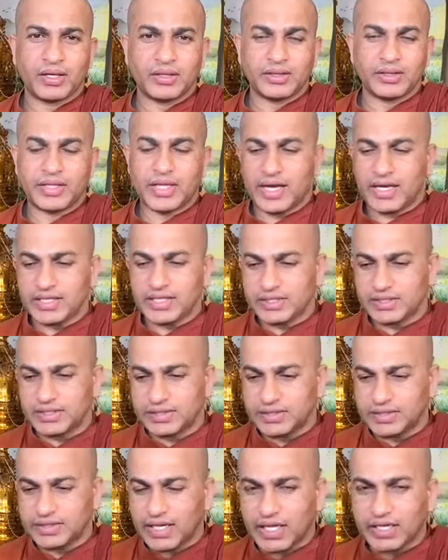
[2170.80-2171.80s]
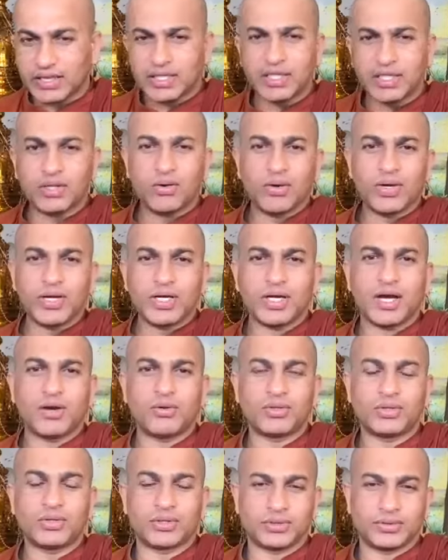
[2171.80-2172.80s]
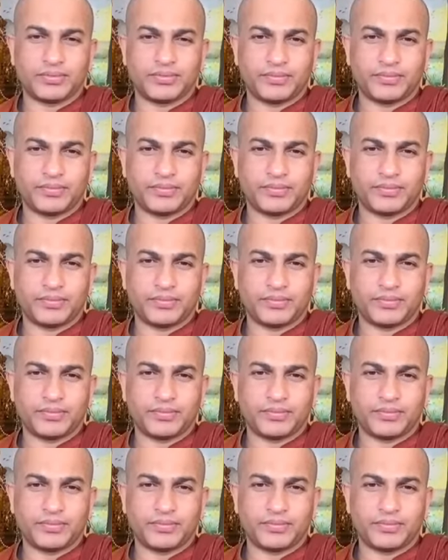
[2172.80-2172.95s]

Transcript: There is nothing going out.